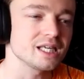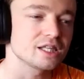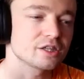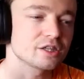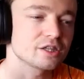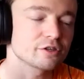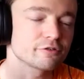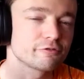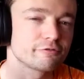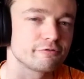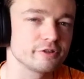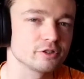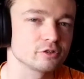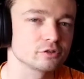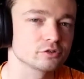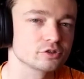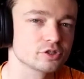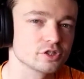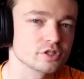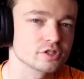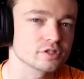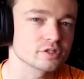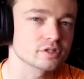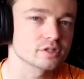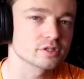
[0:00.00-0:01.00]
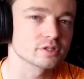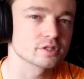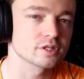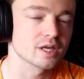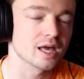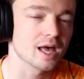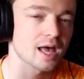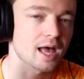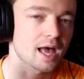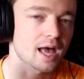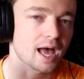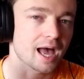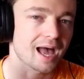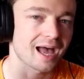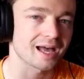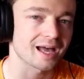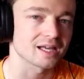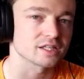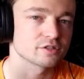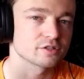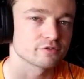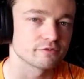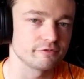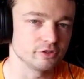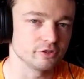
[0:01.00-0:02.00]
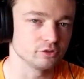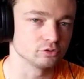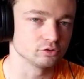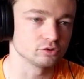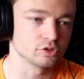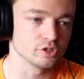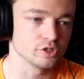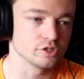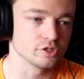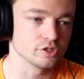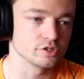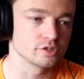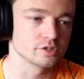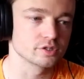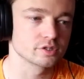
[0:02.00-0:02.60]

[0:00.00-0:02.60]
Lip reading: the filters as filters.